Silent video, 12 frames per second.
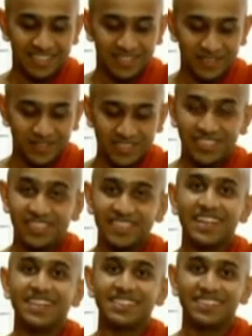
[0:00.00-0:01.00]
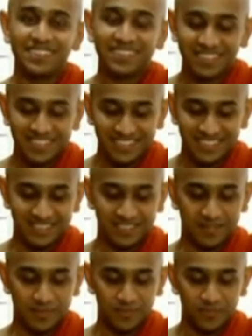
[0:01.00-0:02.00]
Go to the internet and search.
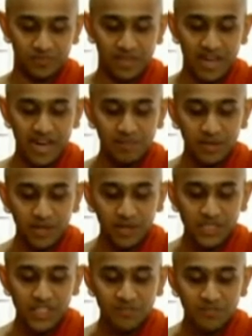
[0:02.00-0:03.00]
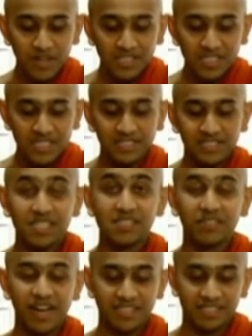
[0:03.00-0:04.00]
And because of possessing this
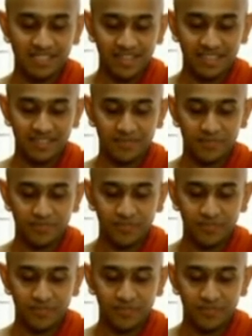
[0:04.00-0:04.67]
great sign,